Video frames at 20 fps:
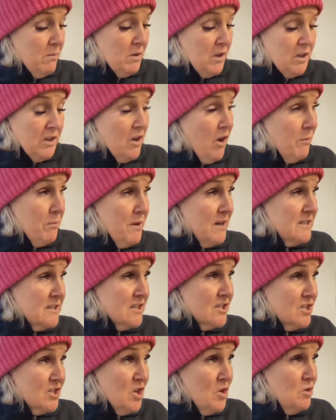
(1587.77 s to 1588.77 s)
I'm going to not press
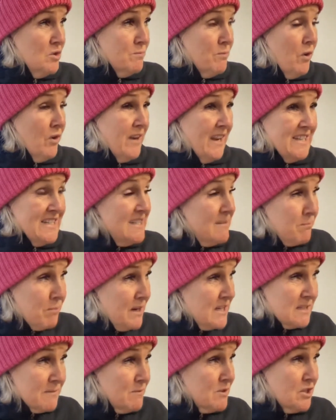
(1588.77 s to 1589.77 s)
the snooze button. I didn't
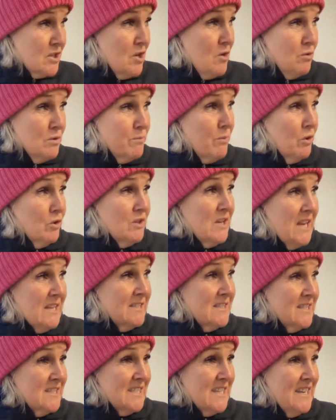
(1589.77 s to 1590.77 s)
press my snooze button
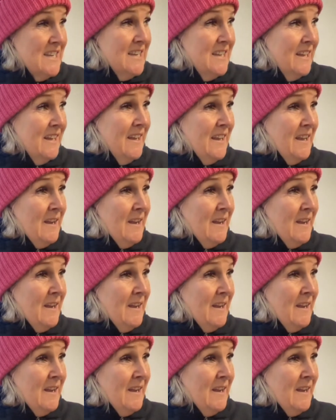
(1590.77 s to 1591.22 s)
yesterday.